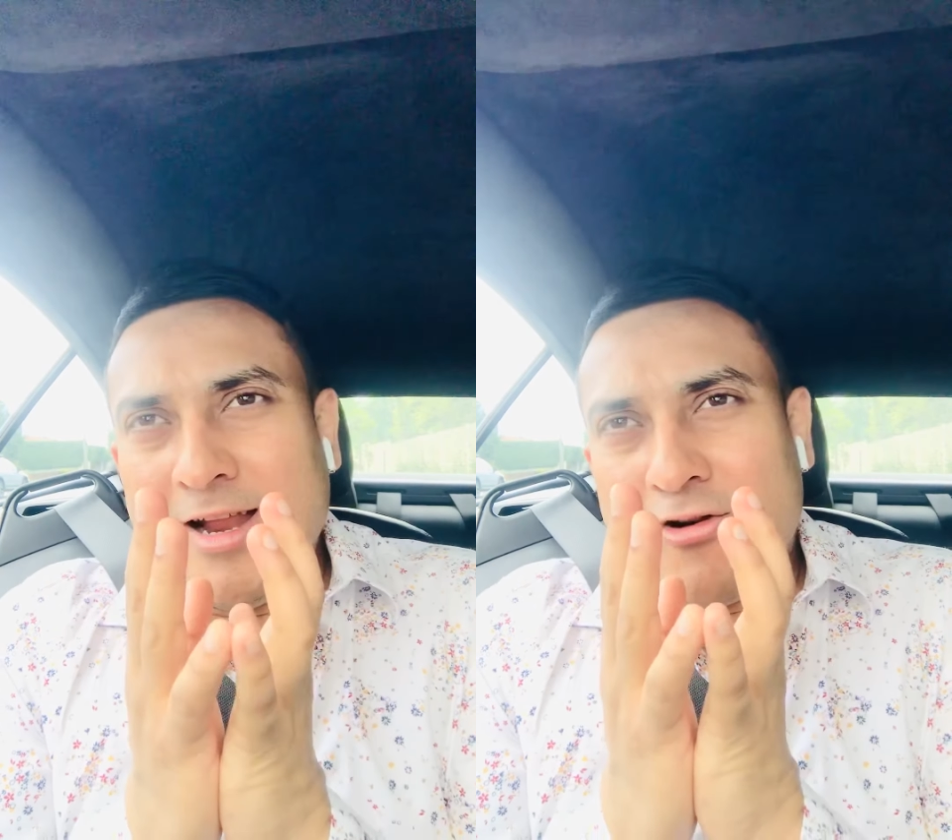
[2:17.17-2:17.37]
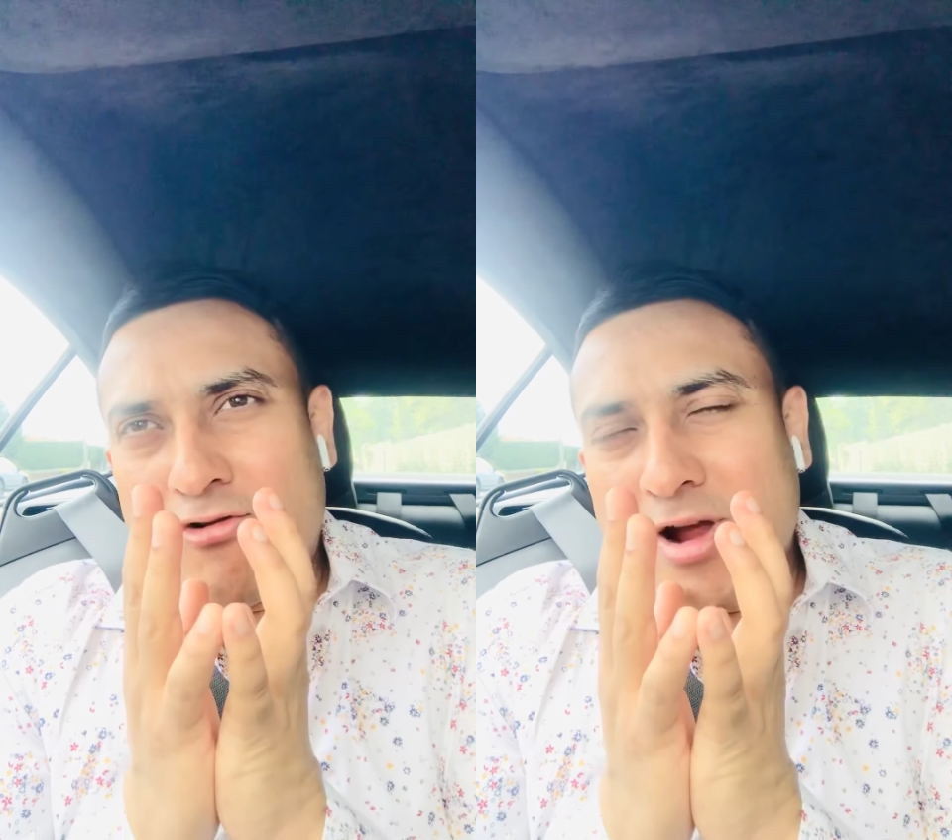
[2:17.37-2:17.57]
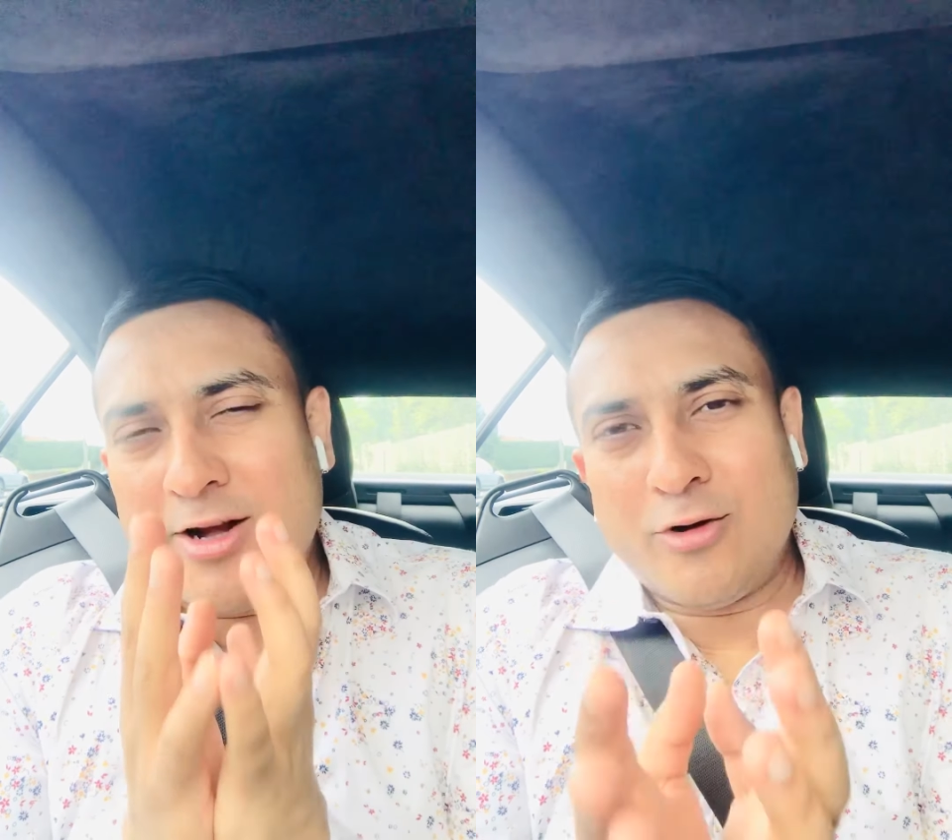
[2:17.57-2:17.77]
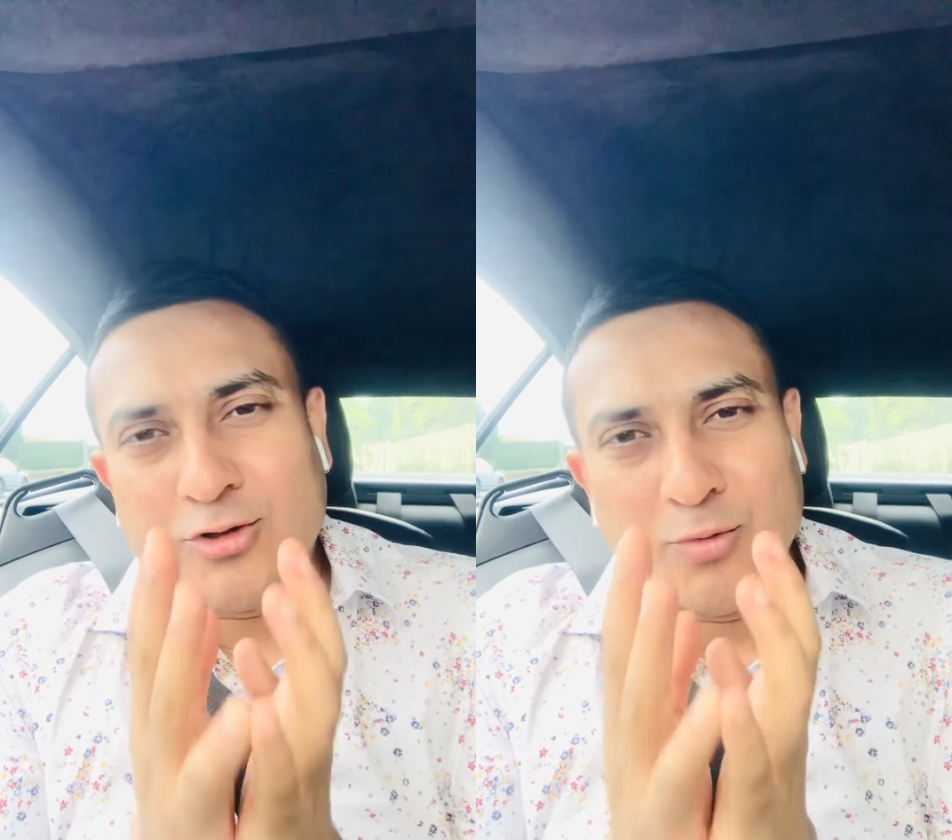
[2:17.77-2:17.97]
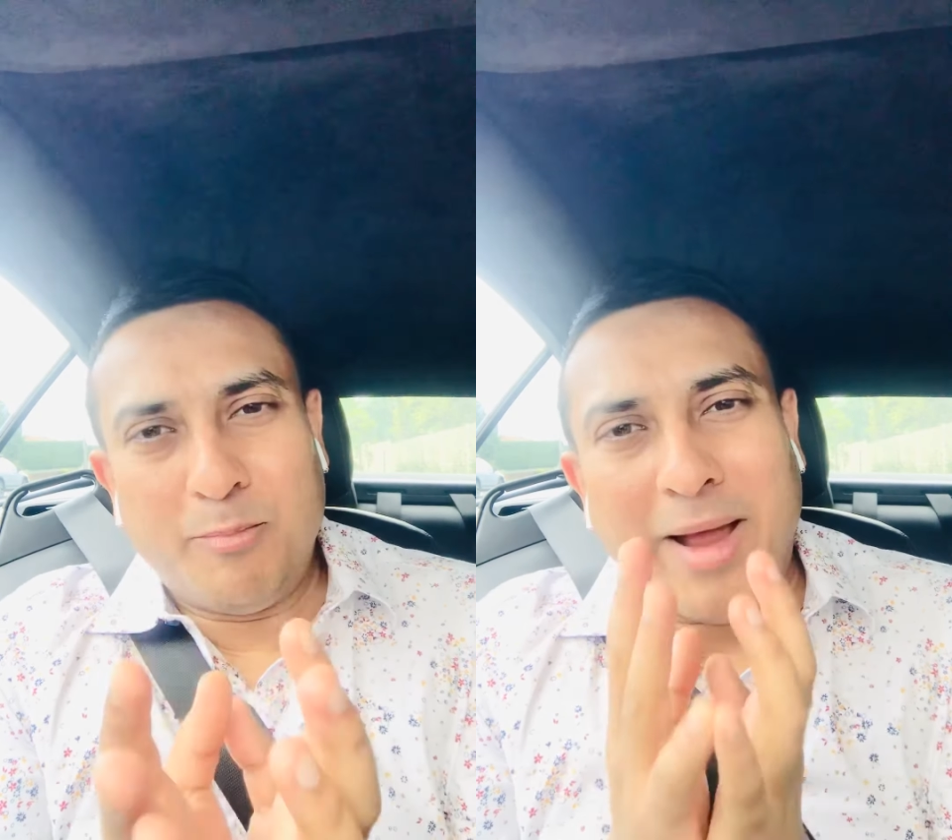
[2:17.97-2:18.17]
try
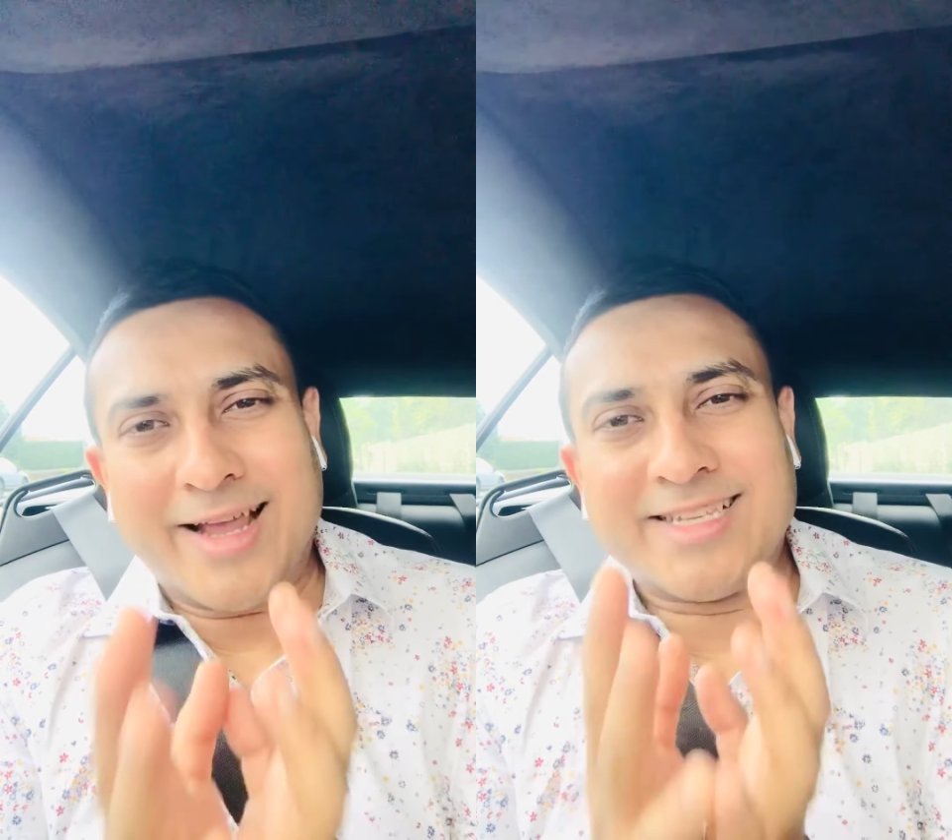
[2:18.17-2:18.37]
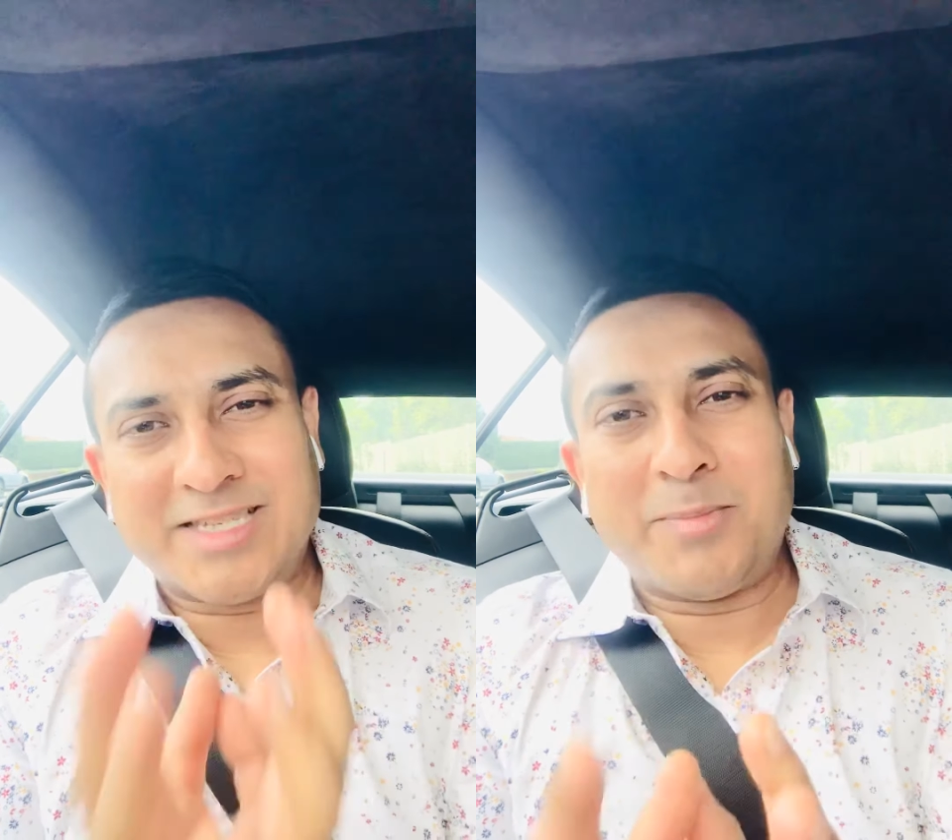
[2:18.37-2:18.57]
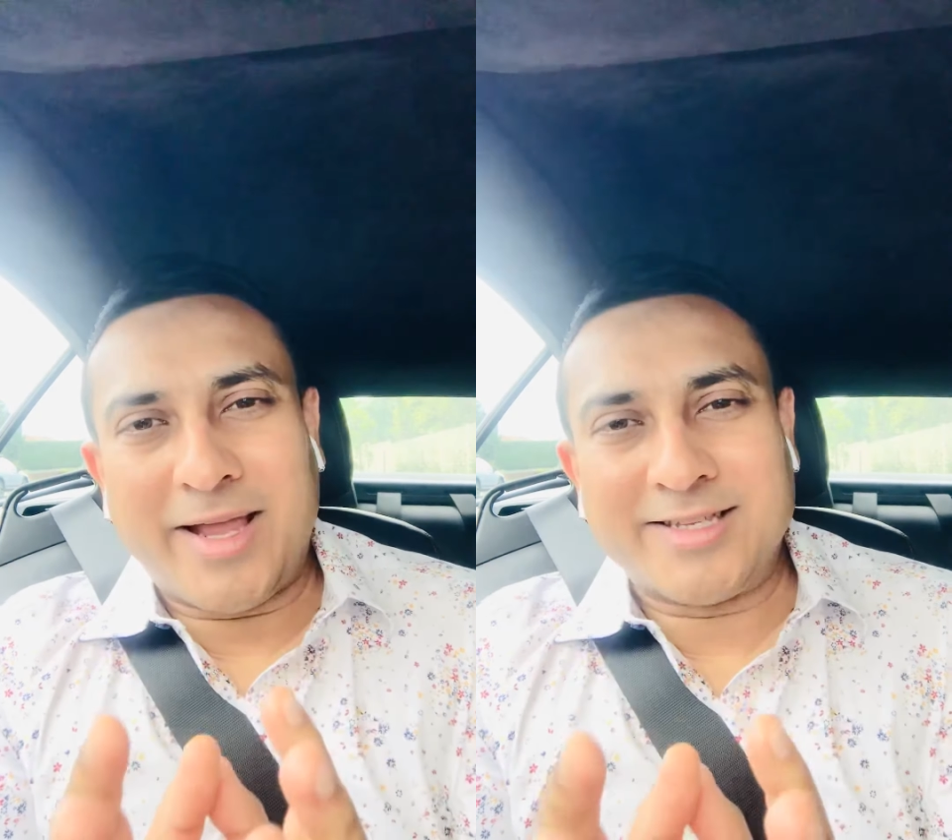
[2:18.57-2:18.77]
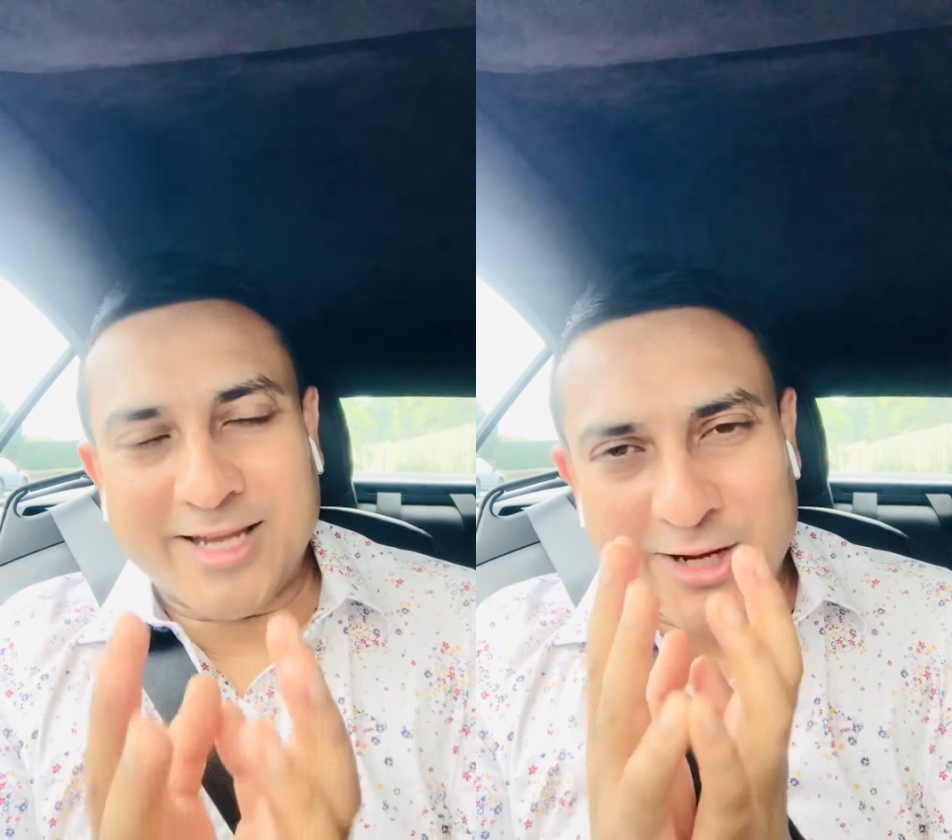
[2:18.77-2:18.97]
not to backspace